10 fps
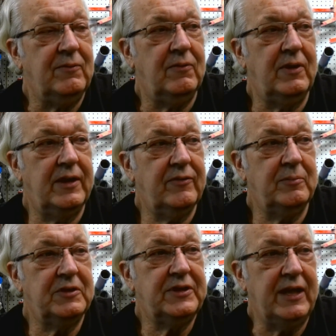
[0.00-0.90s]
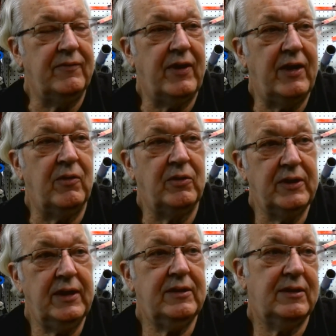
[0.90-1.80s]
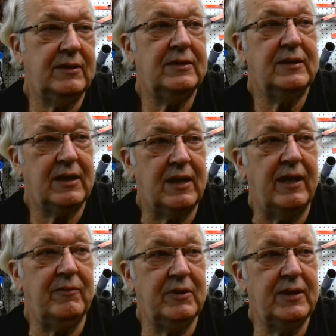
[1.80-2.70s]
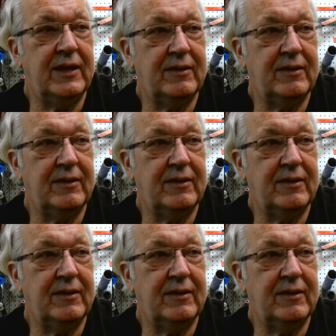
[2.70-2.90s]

Wonderful machine. If I owned it, I would